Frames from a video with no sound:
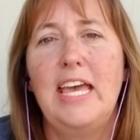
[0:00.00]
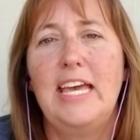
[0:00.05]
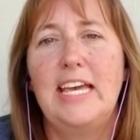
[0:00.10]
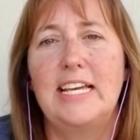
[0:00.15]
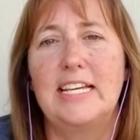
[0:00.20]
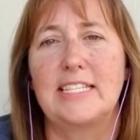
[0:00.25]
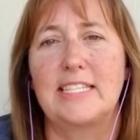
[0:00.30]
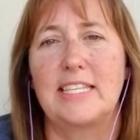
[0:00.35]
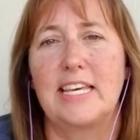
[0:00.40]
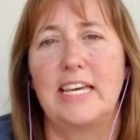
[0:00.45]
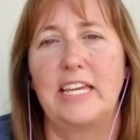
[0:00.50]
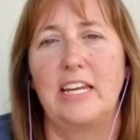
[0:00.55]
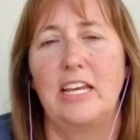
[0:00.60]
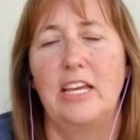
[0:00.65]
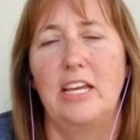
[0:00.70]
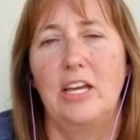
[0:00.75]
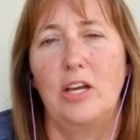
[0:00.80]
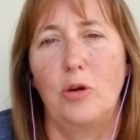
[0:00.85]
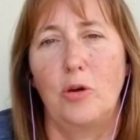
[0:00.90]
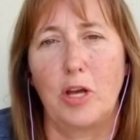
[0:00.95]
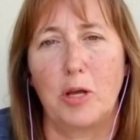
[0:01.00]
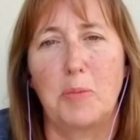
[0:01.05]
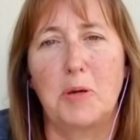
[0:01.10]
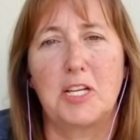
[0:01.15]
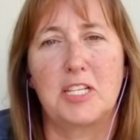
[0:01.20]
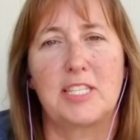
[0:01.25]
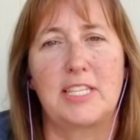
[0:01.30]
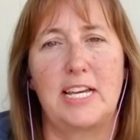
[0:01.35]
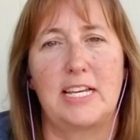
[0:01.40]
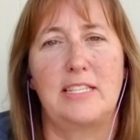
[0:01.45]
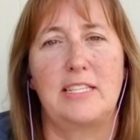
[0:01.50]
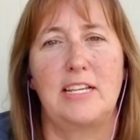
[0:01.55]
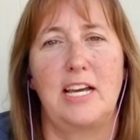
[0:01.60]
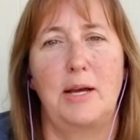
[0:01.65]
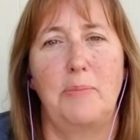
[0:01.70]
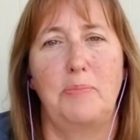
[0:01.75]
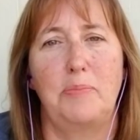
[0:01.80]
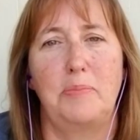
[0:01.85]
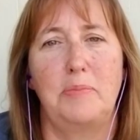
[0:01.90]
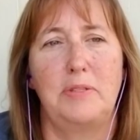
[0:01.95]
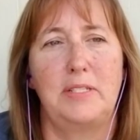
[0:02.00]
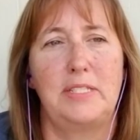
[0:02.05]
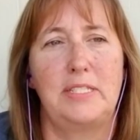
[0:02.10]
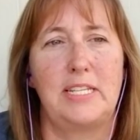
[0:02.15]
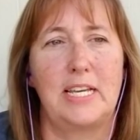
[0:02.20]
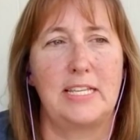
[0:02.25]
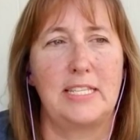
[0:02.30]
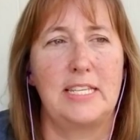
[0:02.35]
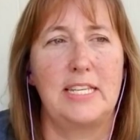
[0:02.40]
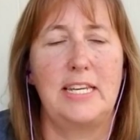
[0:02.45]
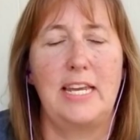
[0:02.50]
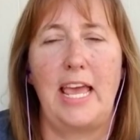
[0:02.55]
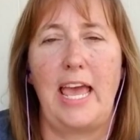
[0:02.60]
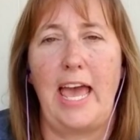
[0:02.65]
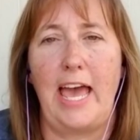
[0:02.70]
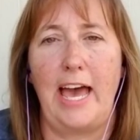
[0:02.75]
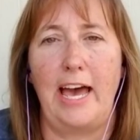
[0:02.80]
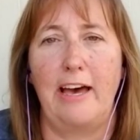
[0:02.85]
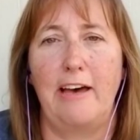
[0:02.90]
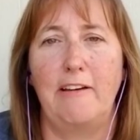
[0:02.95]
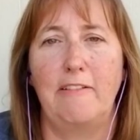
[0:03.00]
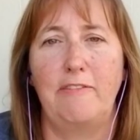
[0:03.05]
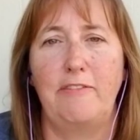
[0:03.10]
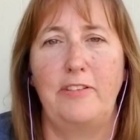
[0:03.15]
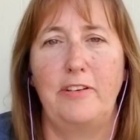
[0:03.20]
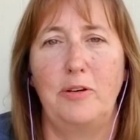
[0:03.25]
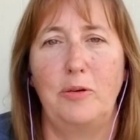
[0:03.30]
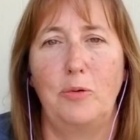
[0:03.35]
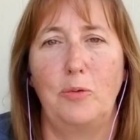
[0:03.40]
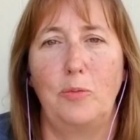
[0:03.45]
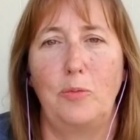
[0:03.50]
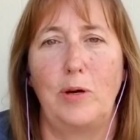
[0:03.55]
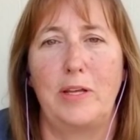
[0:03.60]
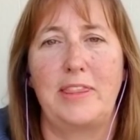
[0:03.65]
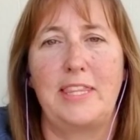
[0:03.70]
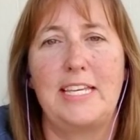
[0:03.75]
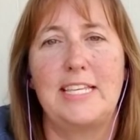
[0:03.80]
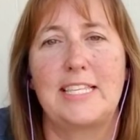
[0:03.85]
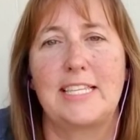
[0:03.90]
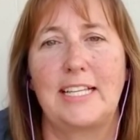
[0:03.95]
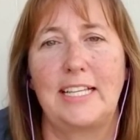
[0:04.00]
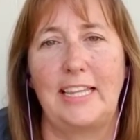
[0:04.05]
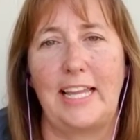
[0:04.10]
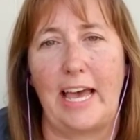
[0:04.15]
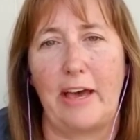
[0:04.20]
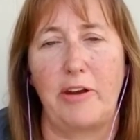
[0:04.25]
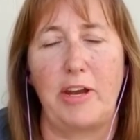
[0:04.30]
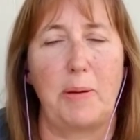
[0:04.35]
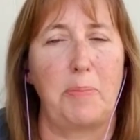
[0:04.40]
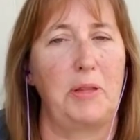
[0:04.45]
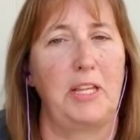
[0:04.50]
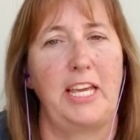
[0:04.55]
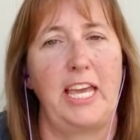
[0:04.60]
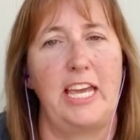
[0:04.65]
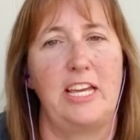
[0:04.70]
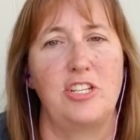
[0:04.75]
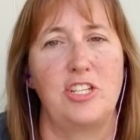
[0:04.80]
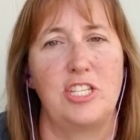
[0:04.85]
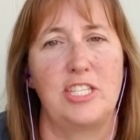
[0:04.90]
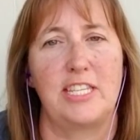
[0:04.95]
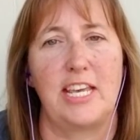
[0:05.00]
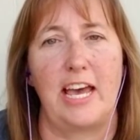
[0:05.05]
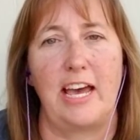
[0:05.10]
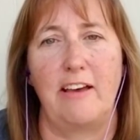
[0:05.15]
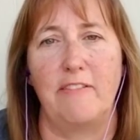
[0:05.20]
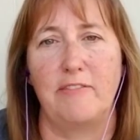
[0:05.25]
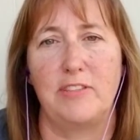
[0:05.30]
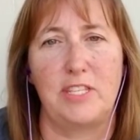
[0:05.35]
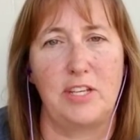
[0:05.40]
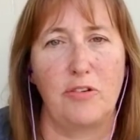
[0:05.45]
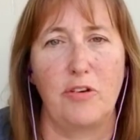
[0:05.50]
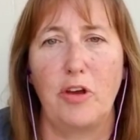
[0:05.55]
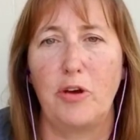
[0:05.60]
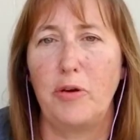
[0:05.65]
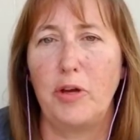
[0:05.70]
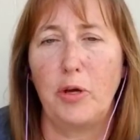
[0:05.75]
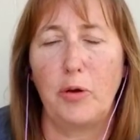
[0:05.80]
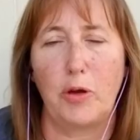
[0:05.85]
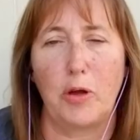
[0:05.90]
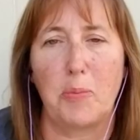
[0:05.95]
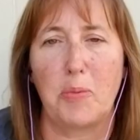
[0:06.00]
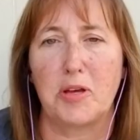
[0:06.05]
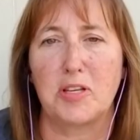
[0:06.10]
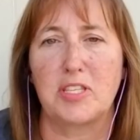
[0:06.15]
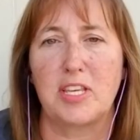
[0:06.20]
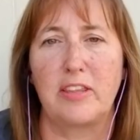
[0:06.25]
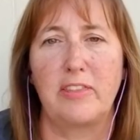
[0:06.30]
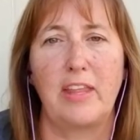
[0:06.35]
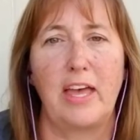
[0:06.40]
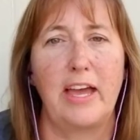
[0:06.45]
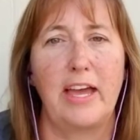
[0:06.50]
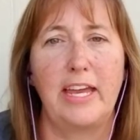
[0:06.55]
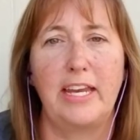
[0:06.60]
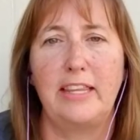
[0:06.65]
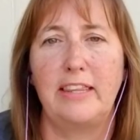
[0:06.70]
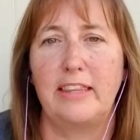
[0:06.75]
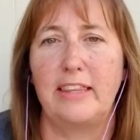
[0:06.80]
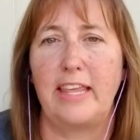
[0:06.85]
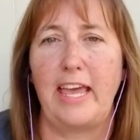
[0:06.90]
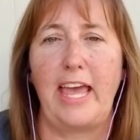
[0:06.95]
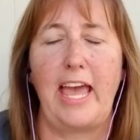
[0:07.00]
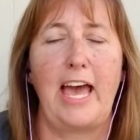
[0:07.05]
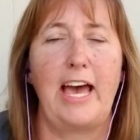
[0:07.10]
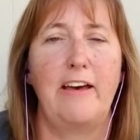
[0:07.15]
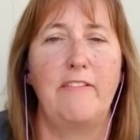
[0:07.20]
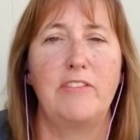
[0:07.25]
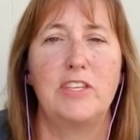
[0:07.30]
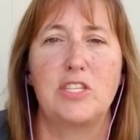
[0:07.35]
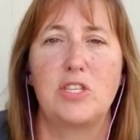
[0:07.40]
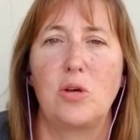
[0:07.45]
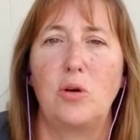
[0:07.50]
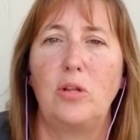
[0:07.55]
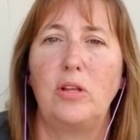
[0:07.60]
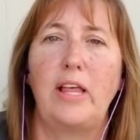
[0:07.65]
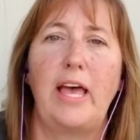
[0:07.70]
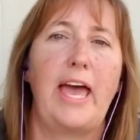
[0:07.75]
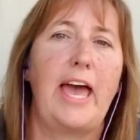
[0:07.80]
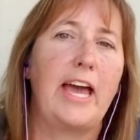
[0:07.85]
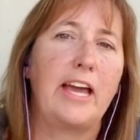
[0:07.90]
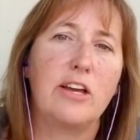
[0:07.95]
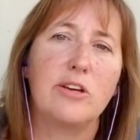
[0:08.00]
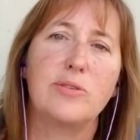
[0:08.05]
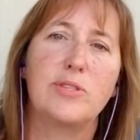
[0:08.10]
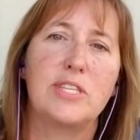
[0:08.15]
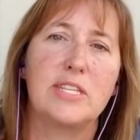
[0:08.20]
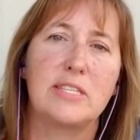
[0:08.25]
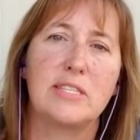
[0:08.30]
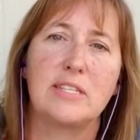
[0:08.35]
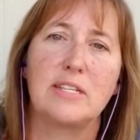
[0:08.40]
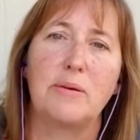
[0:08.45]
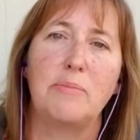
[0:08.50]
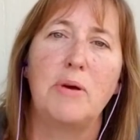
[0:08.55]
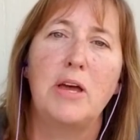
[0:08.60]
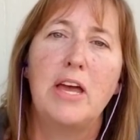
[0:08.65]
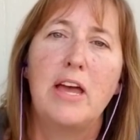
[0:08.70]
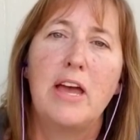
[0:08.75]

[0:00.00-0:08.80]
is that QuickBooks Desktop doesn't have what these cloud applications have. Xero and QuickBooks Online, they have this whole ecosystem